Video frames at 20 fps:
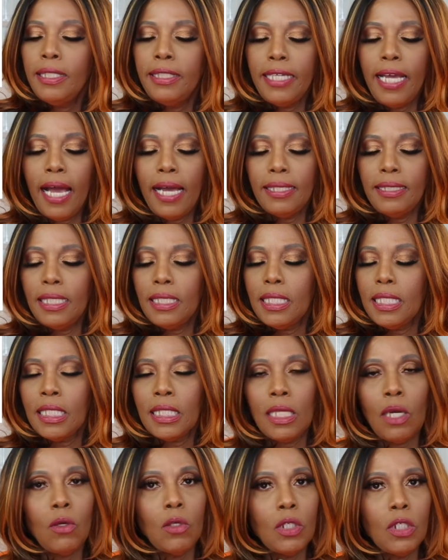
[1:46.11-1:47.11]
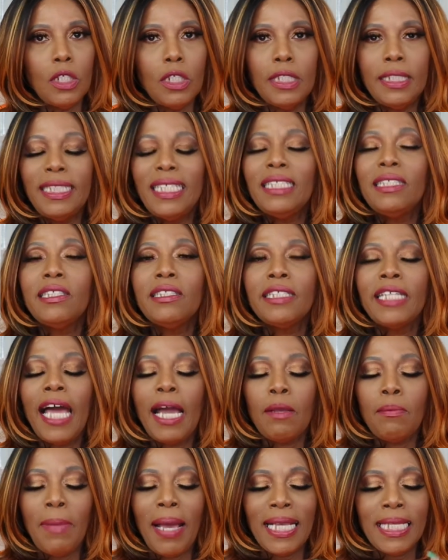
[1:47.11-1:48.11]
Y'all, this is so good. This is
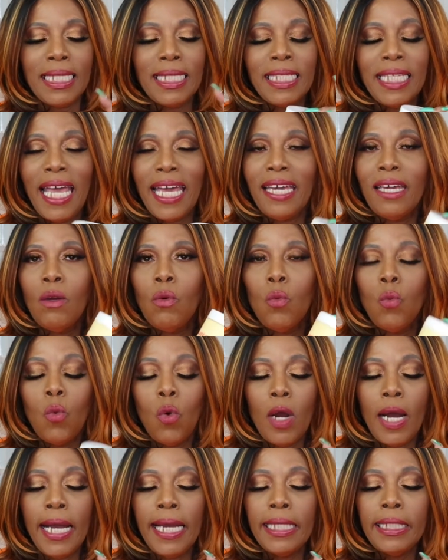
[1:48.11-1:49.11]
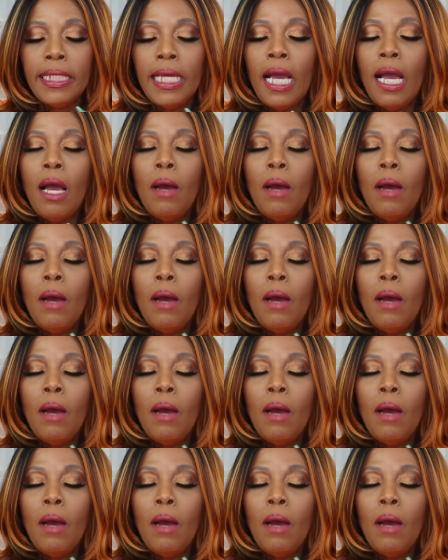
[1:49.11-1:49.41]
like my second one,